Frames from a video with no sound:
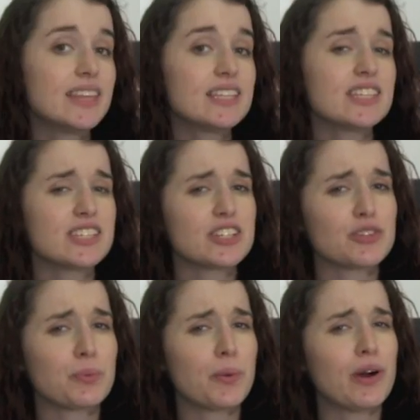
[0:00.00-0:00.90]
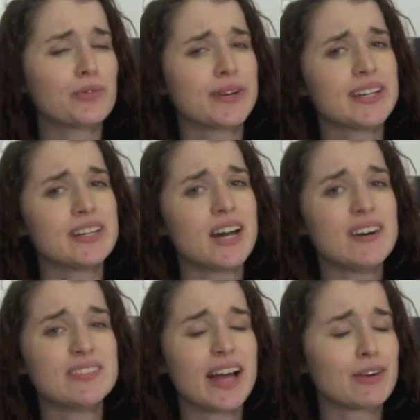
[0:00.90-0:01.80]
This is such a well-written
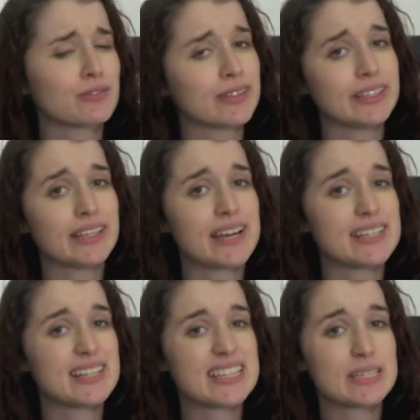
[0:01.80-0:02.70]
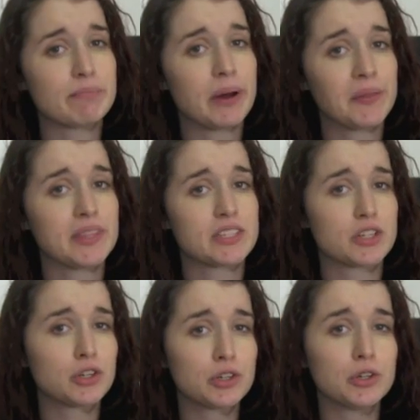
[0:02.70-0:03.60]
novel. I really liked it. It's about this
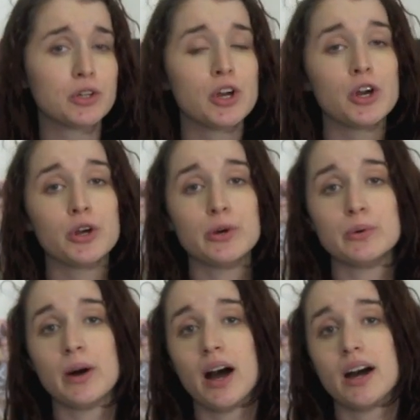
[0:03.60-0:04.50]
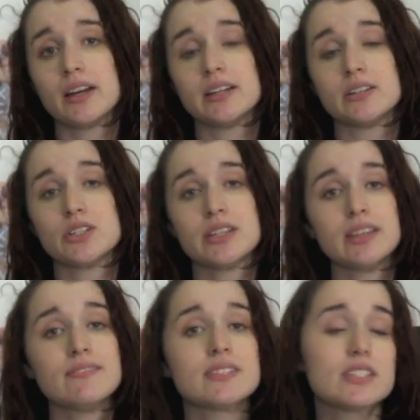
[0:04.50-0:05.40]
girl who, you know, she's
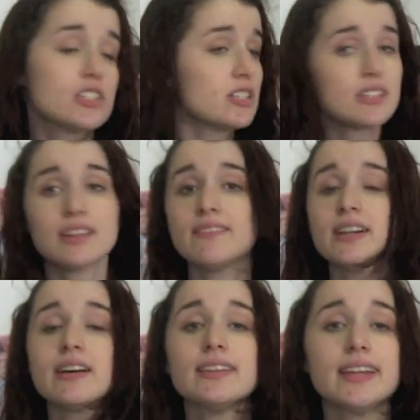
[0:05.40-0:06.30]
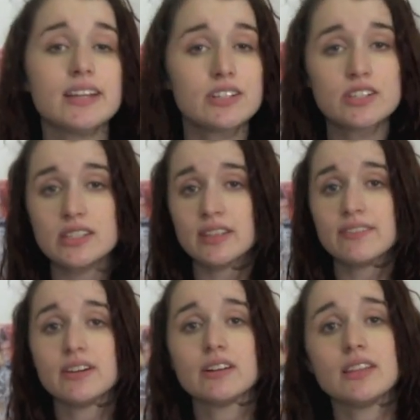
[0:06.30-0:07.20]
living on land, she's
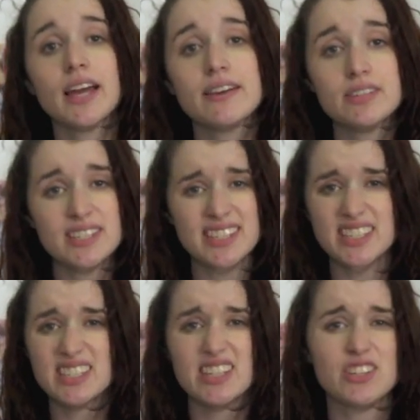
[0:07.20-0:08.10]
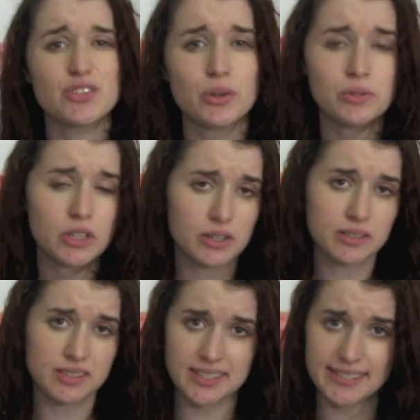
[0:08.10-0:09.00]
living her life. She's 16 years old,
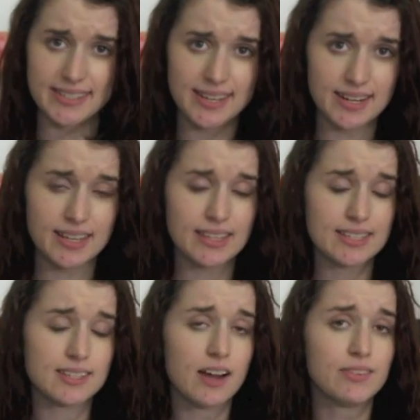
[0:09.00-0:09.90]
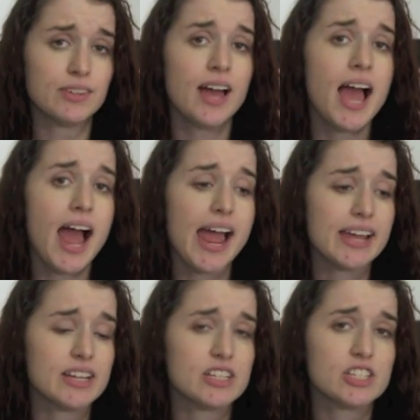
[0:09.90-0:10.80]
turning 16 in this novel,
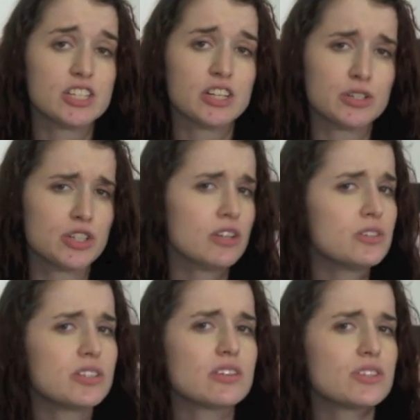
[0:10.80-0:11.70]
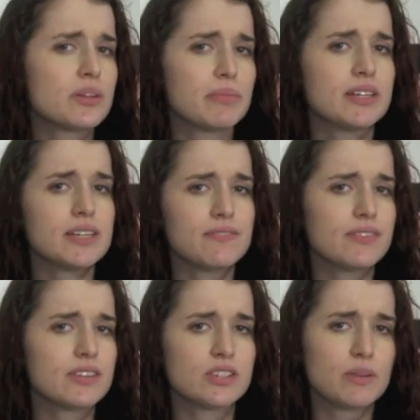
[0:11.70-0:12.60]
and, you know, she knows that there's something
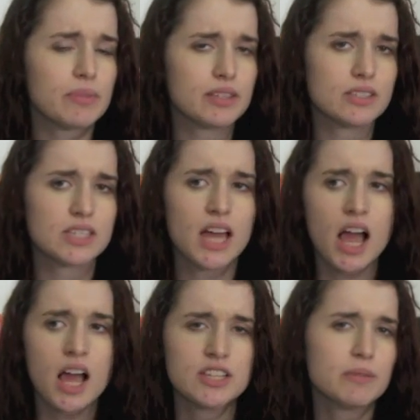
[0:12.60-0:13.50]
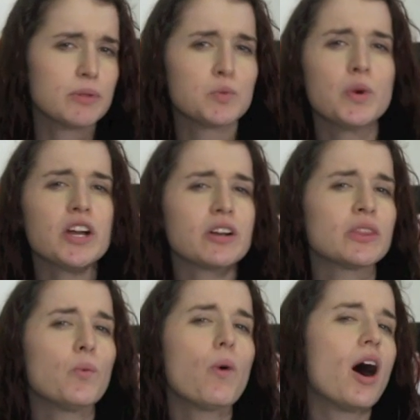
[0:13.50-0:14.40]
different, something's weird in
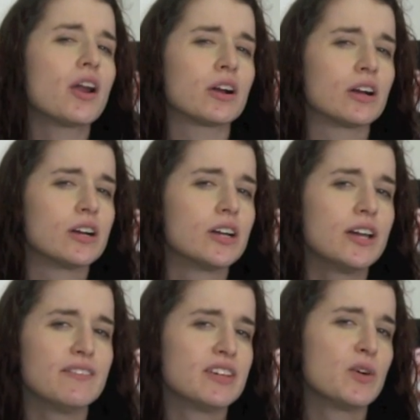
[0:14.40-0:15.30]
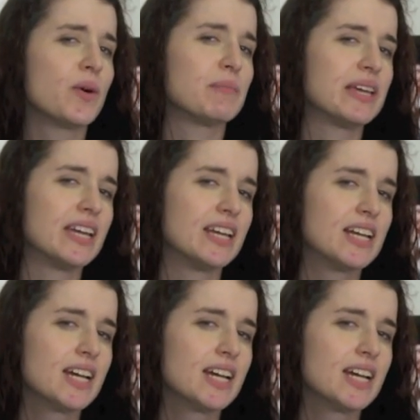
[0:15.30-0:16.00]
the water, if you know what I mean.